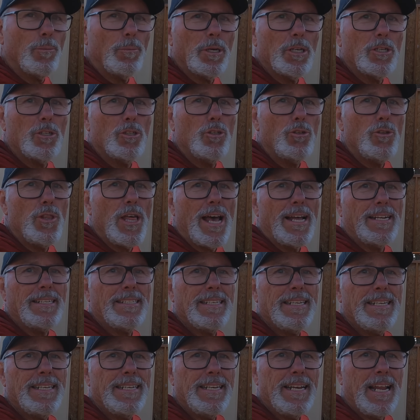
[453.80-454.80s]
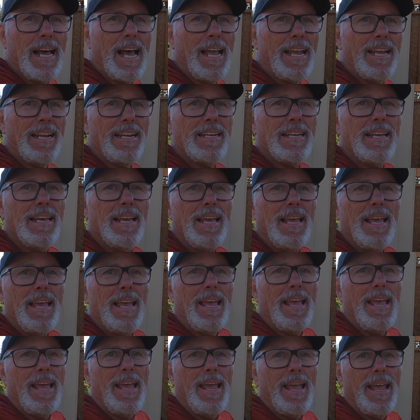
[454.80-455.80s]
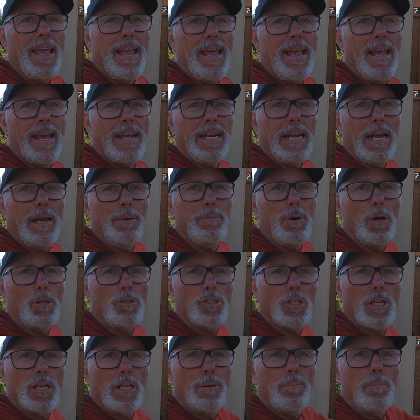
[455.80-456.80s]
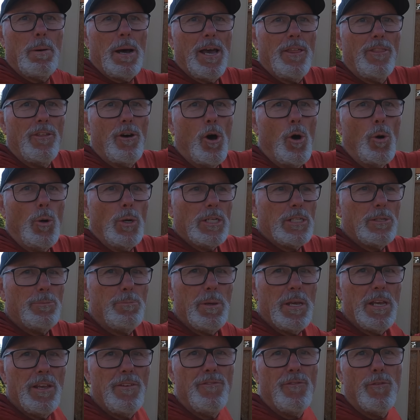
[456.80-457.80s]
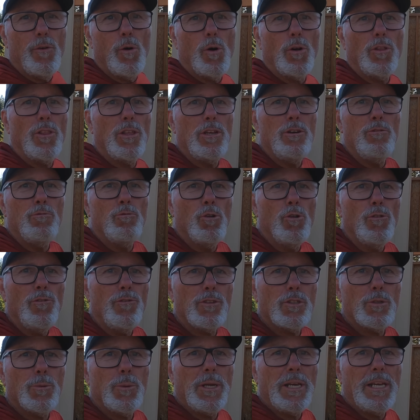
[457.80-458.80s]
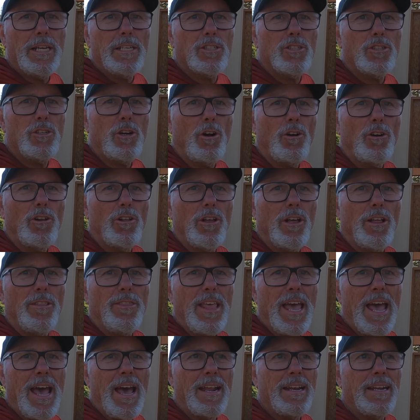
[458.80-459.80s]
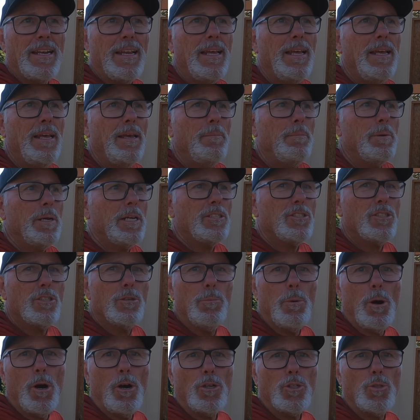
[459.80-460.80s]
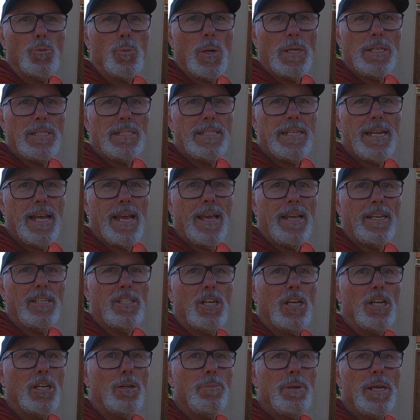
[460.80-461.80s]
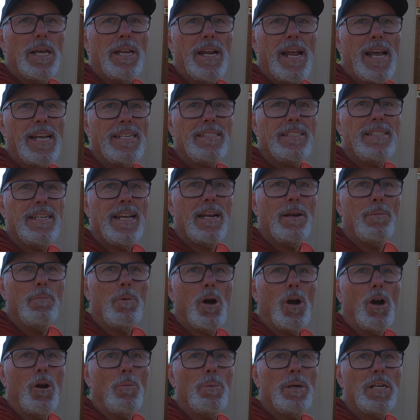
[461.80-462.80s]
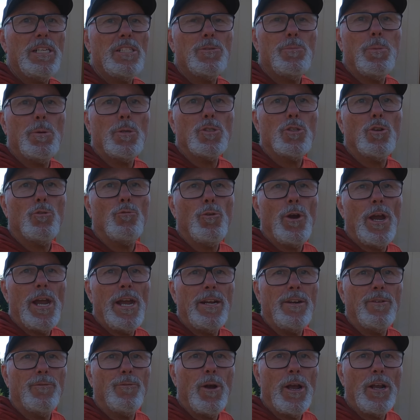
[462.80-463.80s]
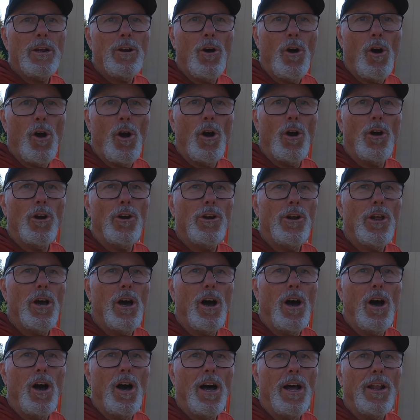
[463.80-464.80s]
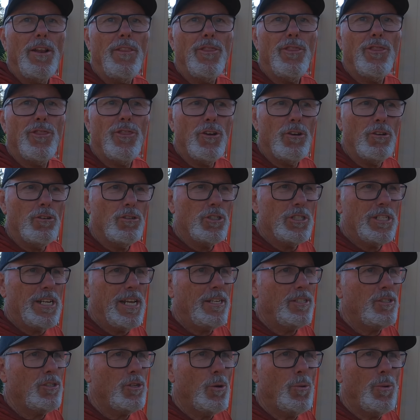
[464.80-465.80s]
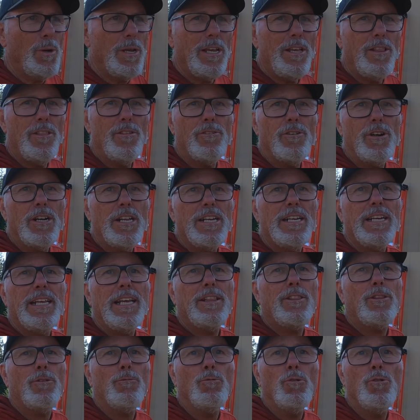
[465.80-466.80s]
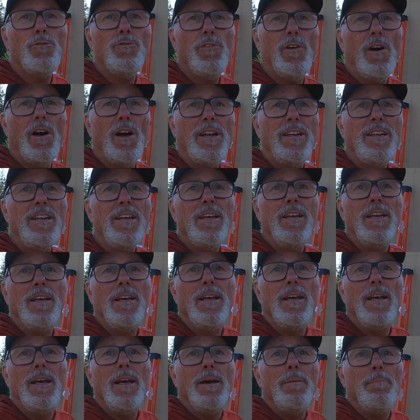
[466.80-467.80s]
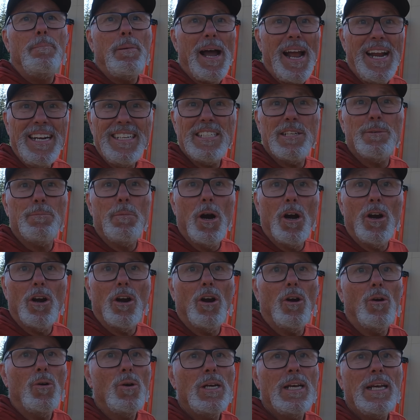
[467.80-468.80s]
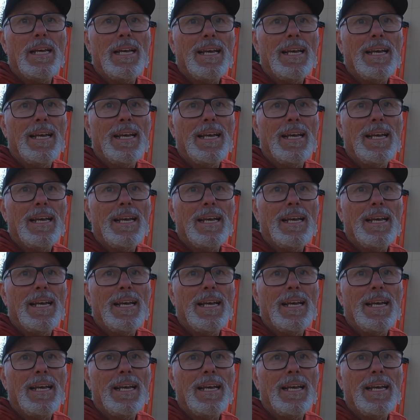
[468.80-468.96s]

I'm going to do that tonight. And I'm also going to buy the OSB for the roof so we can get started on that, because tomorrow's Wednesday, going to be a nice day tomorrow, but it's supposed to rain and rain hard on Thursday. So we either need to get the roof on by tomorrow,